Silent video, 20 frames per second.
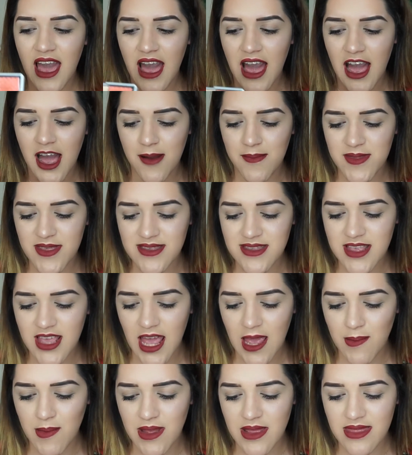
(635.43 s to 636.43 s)
Um, this
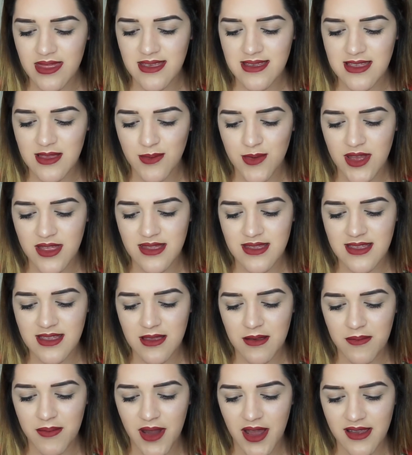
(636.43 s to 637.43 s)
came in this
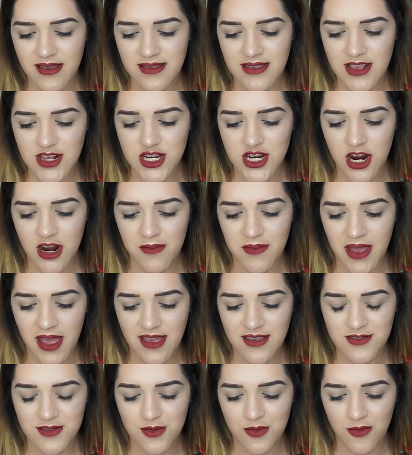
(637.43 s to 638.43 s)
month's BoxyCharm
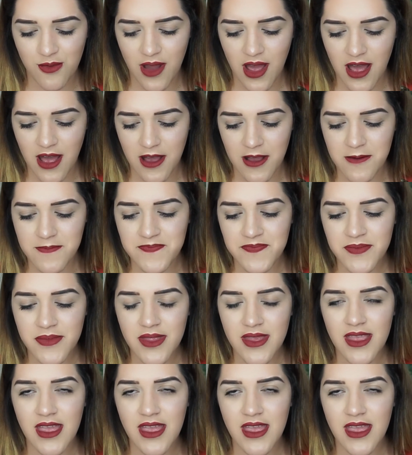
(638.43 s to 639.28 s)
as well.